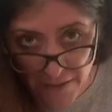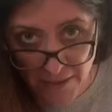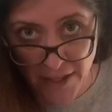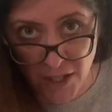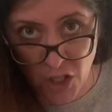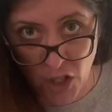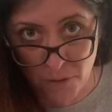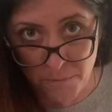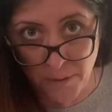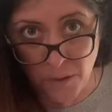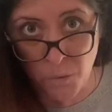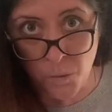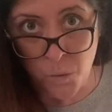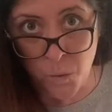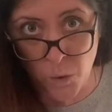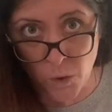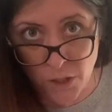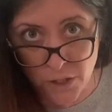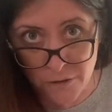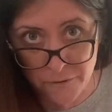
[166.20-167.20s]
the economy
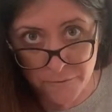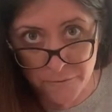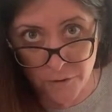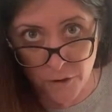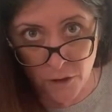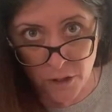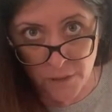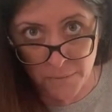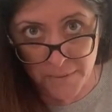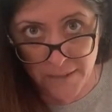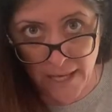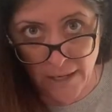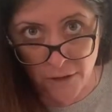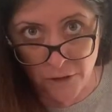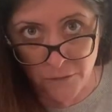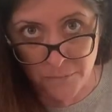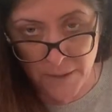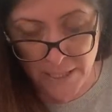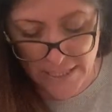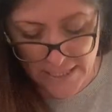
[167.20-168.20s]
would have fallen without
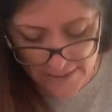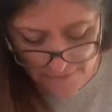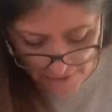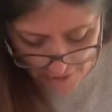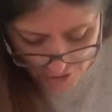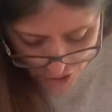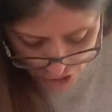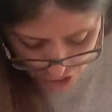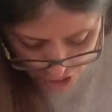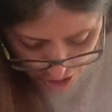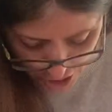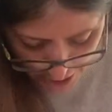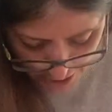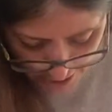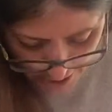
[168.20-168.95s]
government intervention,